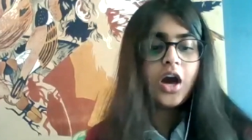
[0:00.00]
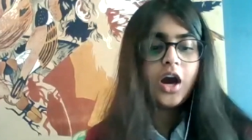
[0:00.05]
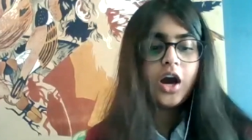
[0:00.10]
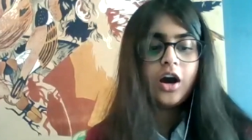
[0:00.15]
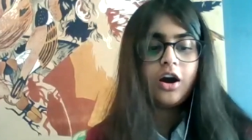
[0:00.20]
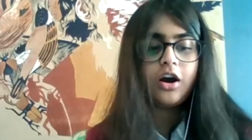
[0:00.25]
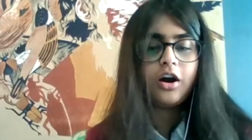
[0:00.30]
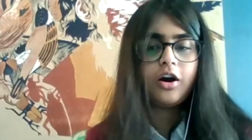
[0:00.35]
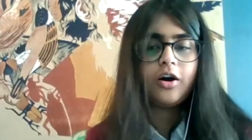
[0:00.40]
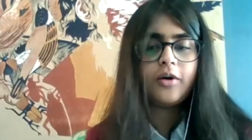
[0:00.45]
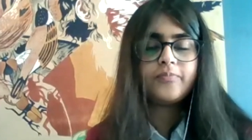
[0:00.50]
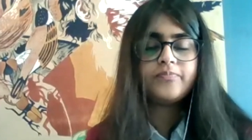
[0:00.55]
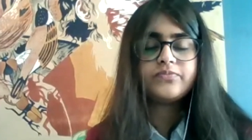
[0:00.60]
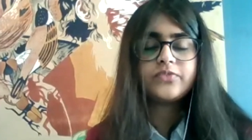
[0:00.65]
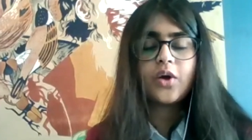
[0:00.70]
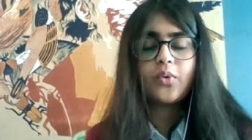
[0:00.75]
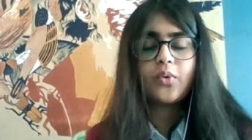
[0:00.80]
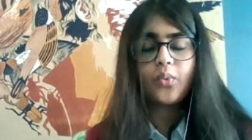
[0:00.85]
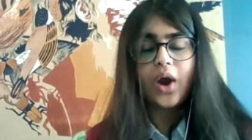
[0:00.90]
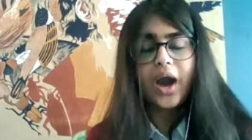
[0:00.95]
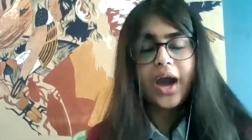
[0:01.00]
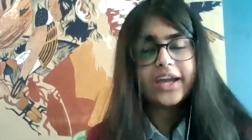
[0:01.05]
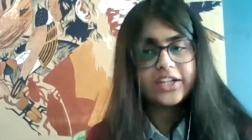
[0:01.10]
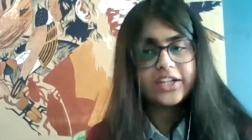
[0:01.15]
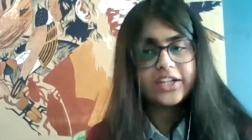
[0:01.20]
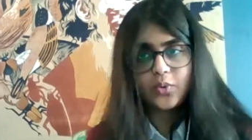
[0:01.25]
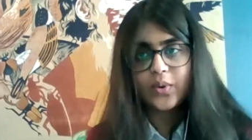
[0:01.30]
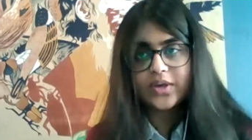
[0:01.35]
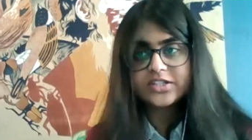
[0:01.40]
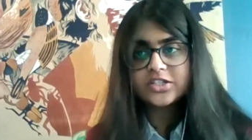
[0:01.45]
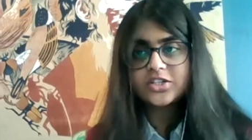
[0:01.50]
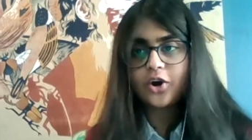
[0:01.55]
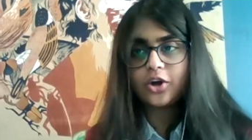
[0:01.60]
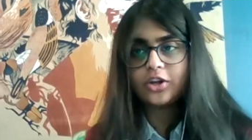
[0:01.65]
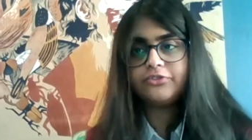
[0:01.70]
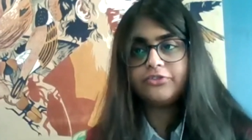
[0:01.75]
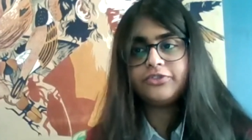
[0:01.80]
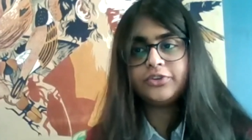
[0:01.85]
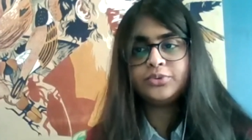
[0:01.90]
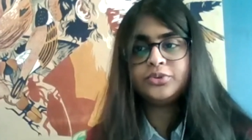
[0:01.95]
um, I request all
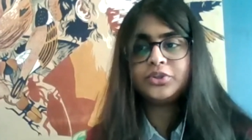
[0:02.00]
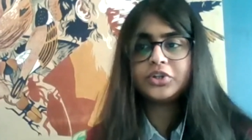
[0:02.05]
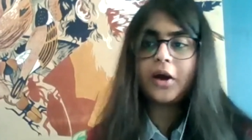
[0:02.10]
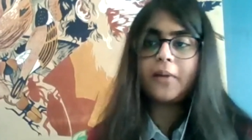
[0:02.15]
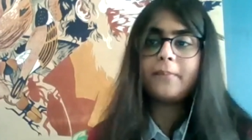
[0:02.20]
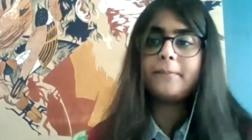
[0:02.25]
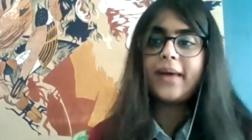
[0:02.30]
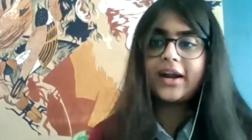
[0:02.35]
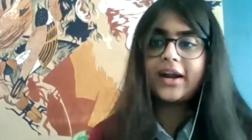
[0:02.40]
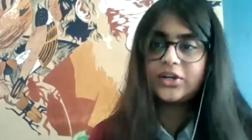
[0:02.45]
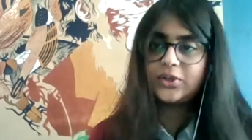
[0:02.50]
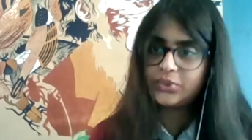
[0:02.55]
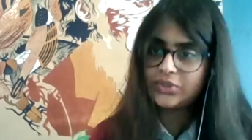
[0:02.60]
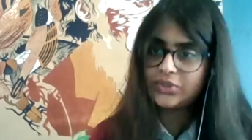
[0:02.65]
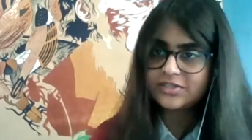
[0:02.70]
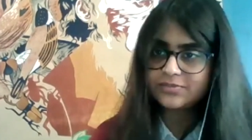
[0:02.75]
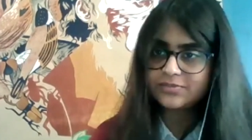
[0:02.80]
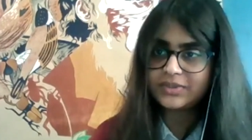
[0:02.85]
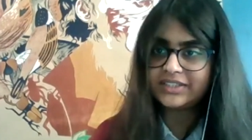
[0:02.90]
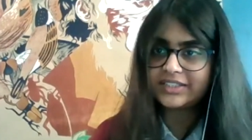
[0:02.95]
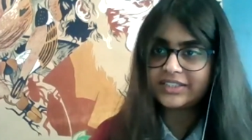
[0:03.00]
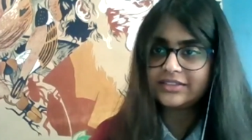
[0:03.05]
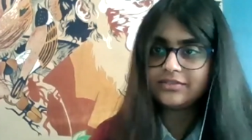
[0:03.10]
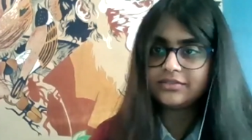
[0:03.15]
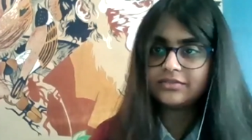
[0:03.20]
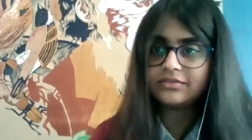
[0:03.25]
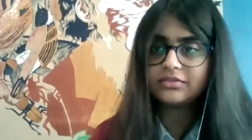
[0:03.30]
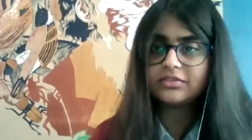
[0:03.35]
of you to come back to this meeting.